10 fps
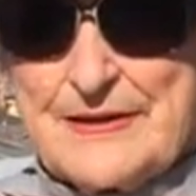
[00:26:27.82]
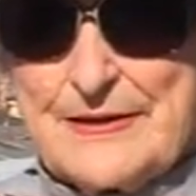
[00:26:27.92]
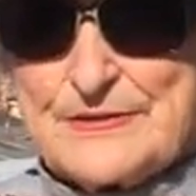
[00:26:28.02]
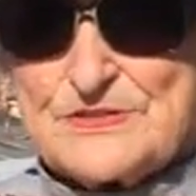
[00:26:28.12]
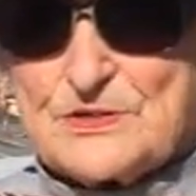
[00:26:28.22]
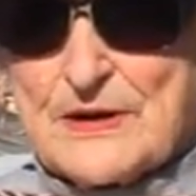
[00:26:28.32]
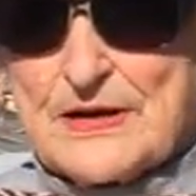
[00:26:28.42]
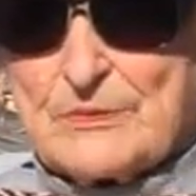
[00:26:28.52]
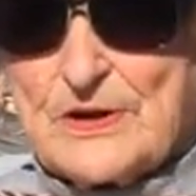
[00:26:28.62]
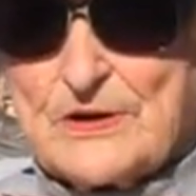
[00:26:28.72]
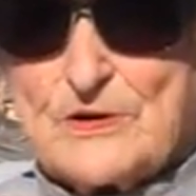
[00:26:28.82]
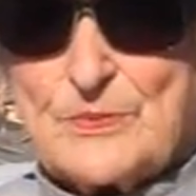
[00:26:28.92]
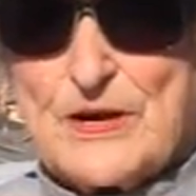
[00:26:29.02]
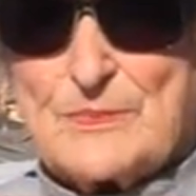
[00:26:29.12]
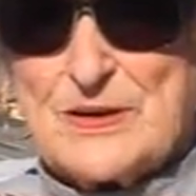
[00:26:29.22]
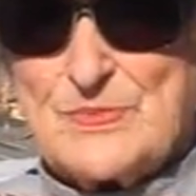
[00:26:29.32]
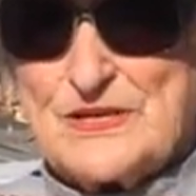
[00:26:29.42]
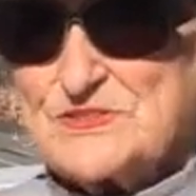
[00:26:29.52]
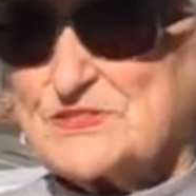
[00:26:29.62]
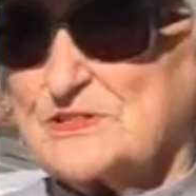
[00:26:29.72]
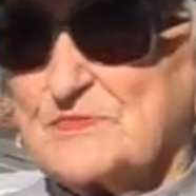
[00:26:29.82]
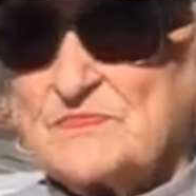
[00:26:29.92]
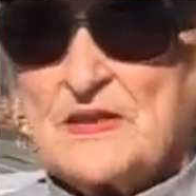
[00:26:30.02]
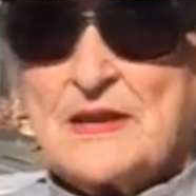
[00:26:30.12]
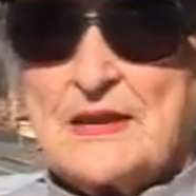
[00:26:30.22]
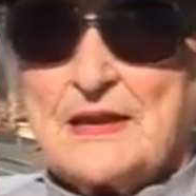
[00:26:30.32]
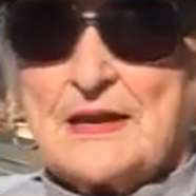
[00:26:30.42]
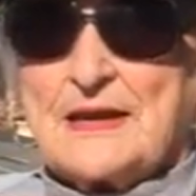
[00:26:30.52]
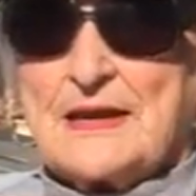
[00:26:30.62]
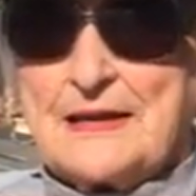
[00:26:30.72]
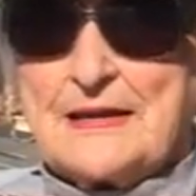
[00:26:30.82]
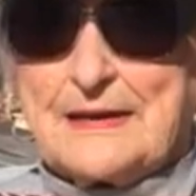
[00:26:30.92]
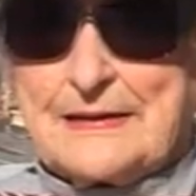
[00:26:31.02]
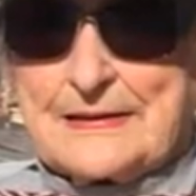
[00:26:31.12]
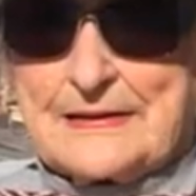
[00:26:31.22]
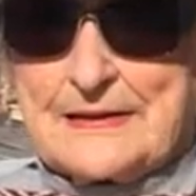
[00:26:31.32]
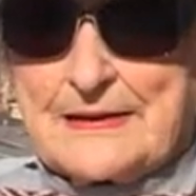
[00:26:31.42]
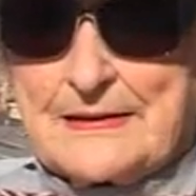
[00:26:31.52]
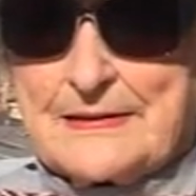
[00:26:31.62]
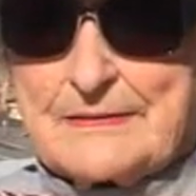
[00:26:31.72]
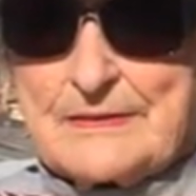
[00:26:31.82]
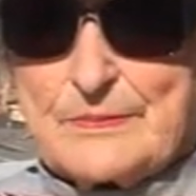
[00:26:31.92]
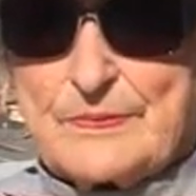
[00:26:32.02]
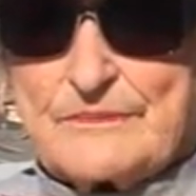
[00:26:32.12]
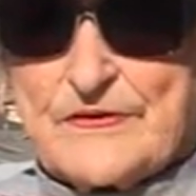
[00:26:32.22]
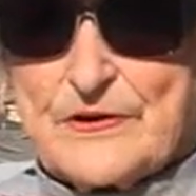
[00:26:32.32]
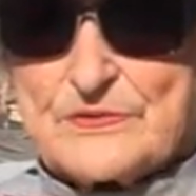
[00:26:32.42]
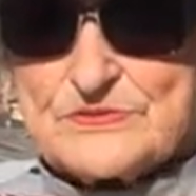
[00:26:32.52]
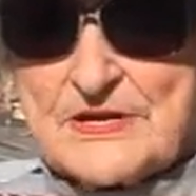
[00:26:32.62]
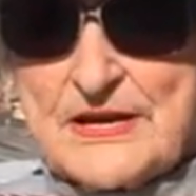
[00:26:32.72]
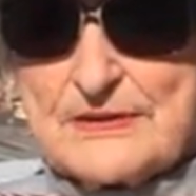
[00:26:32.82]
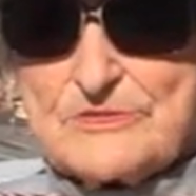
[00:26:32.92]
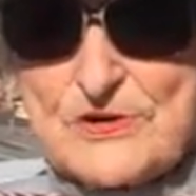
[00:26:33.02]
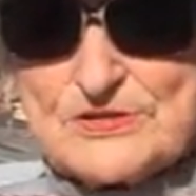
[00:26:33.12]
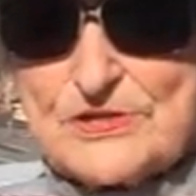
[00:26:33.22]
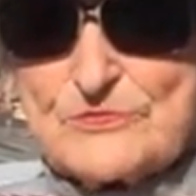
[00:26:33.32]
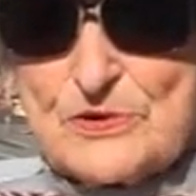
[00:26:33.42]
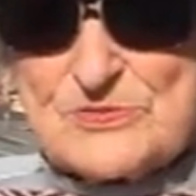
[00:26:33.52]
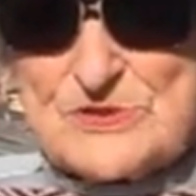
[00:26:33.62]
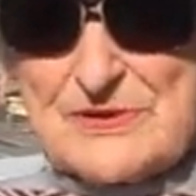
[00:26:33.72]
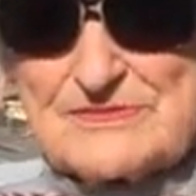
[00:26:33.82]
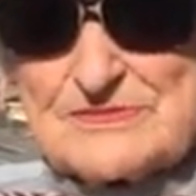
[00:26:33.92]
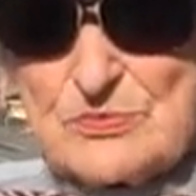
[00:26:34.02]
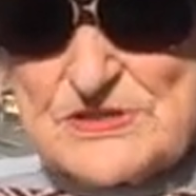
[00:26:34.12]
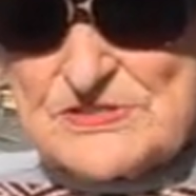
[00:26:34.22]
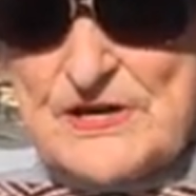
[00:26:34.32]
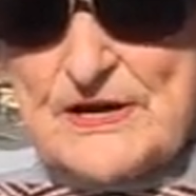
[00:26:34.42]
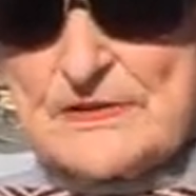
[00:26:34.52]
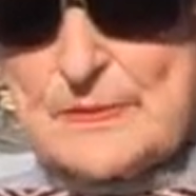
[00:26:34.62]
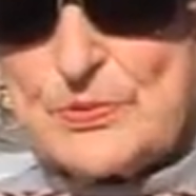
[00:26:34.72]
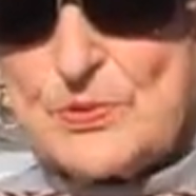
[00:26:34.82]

And so I got went home, got my bathing suit, and the Farrells, they had dressing rooms on one side of the